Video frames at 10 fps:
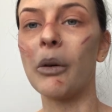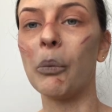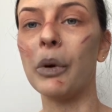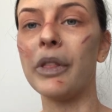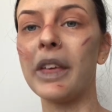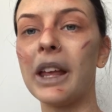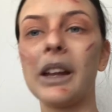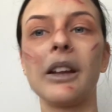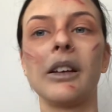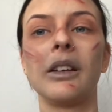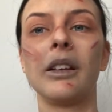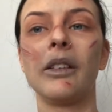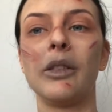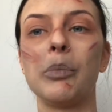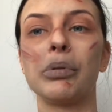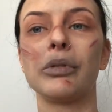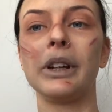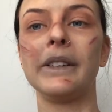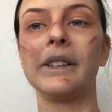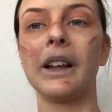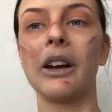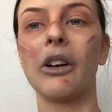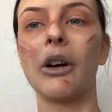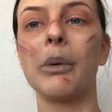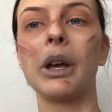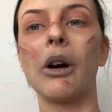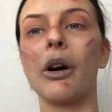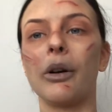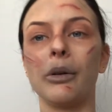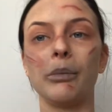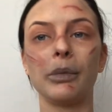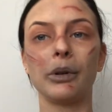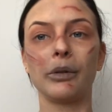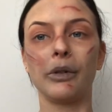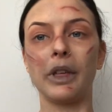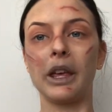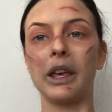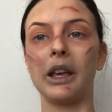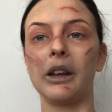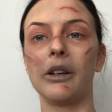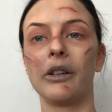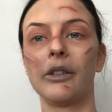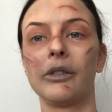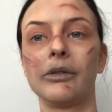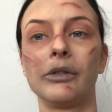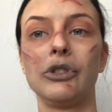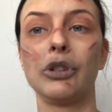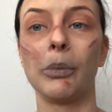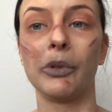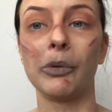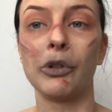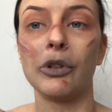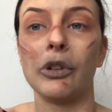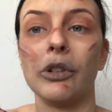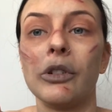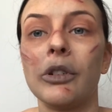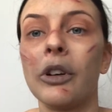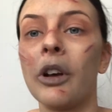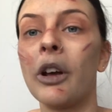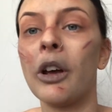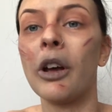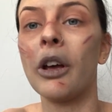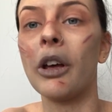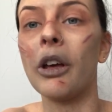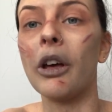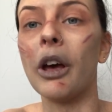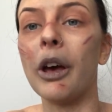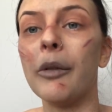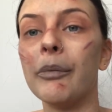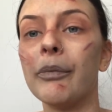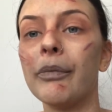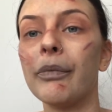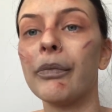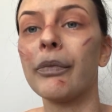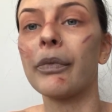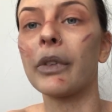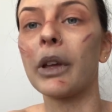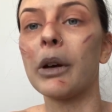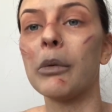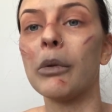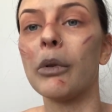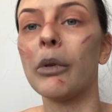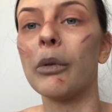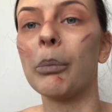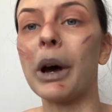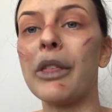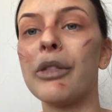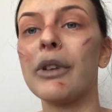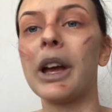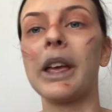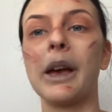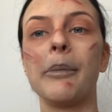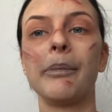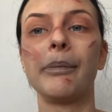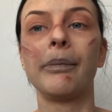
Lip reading: Within the priest going home, thinking job's a good one, by 3 AM